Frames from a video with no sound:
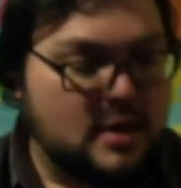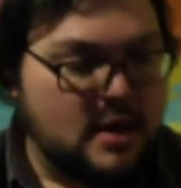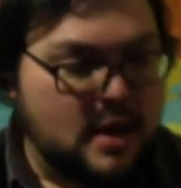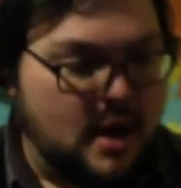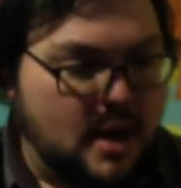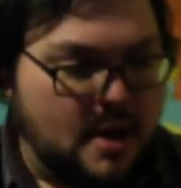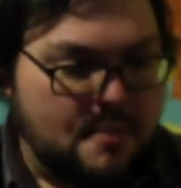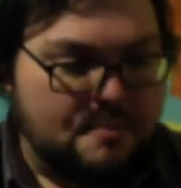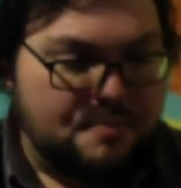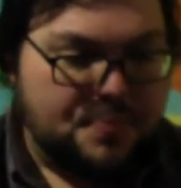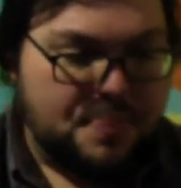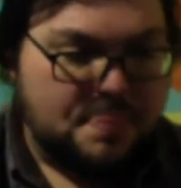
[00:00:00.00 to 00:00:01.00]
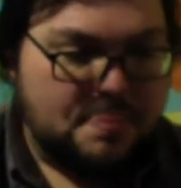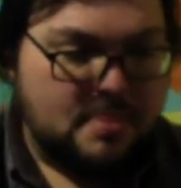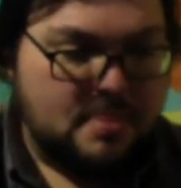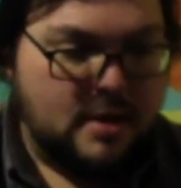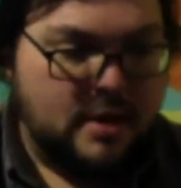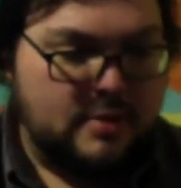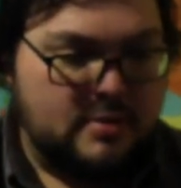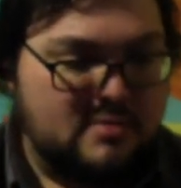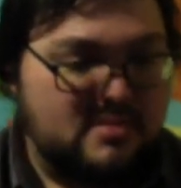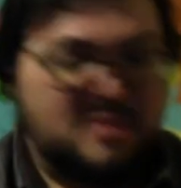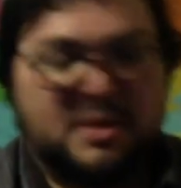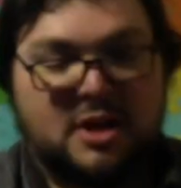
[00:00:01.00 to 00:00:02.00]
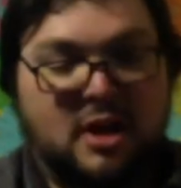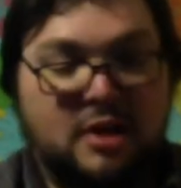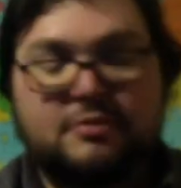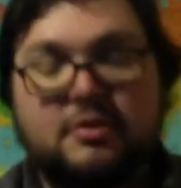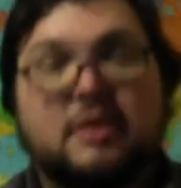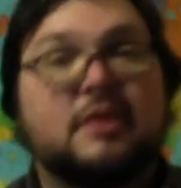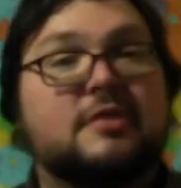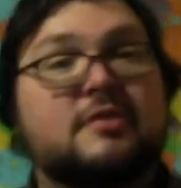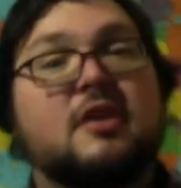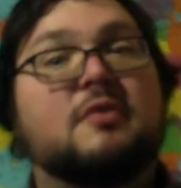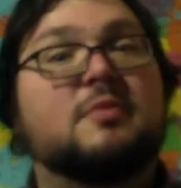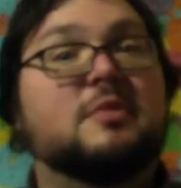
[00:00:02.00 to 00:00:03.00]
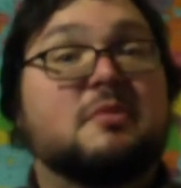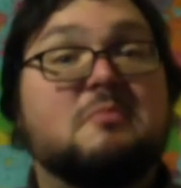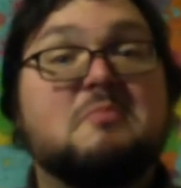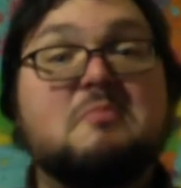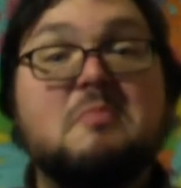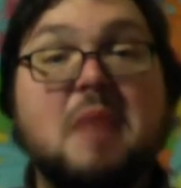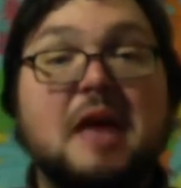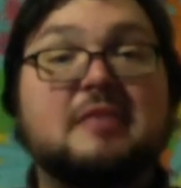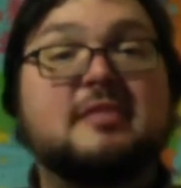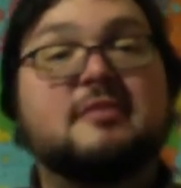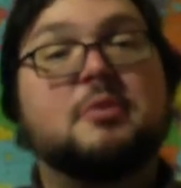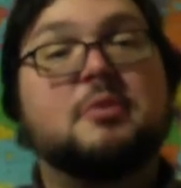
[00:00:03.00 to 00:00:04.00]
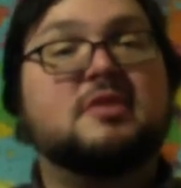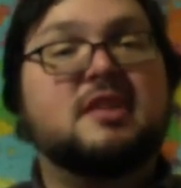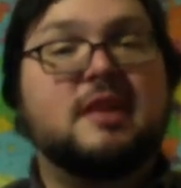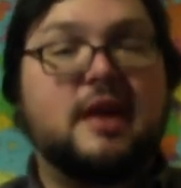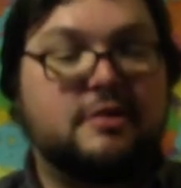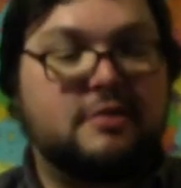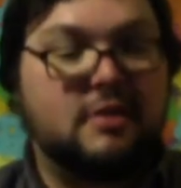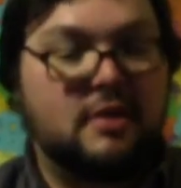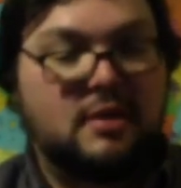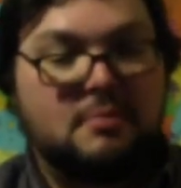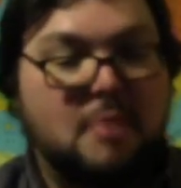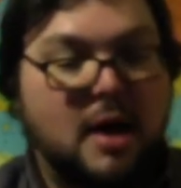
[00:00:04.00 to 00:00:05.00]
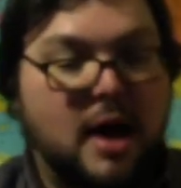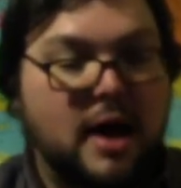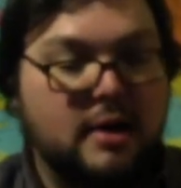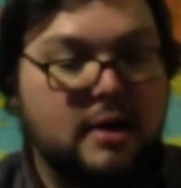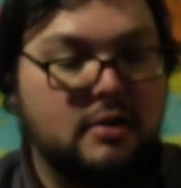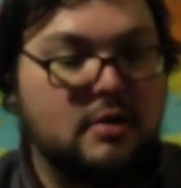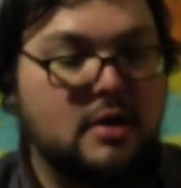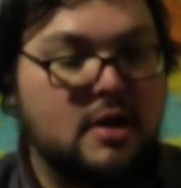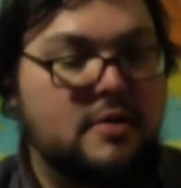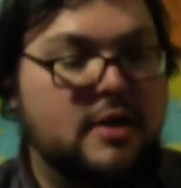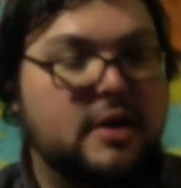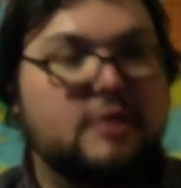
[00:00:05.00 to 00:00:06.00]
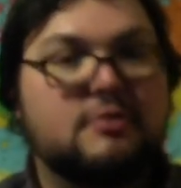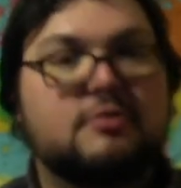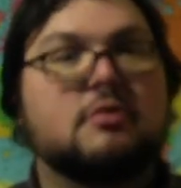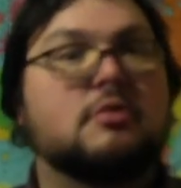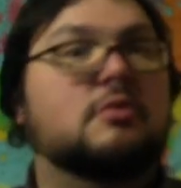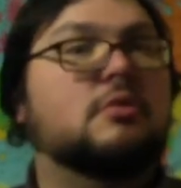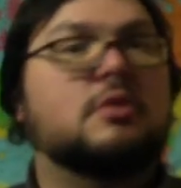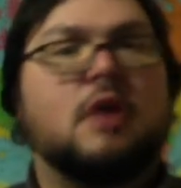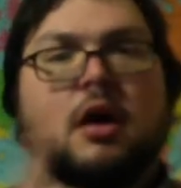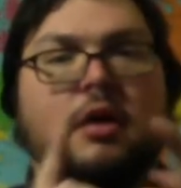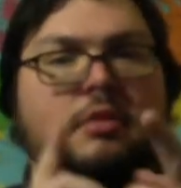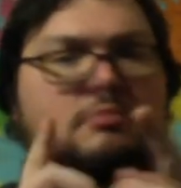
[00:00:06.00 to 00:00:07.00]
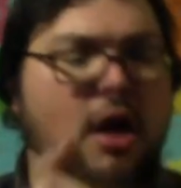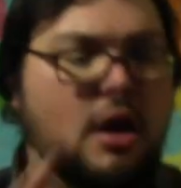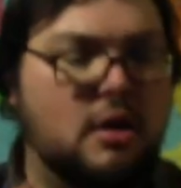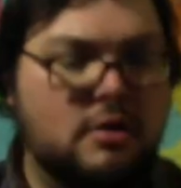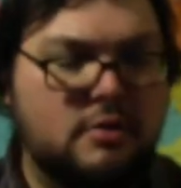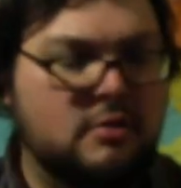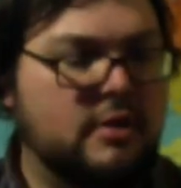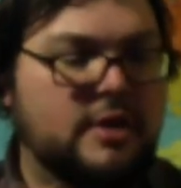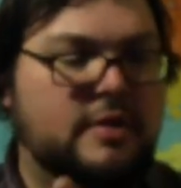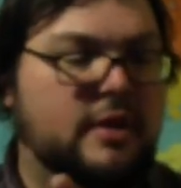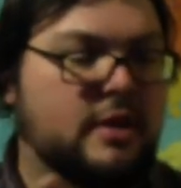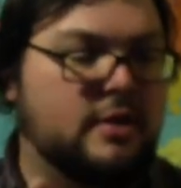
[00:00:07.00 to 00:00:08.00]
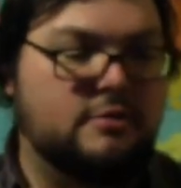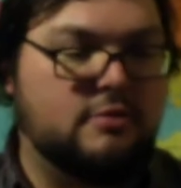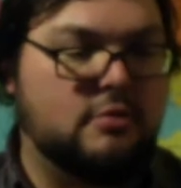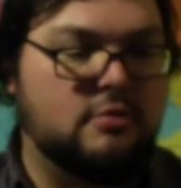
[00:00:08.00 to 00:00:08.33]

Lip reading: Um, and then, Austria itself was a massive multinational empire. They controlled Hungary, they controlled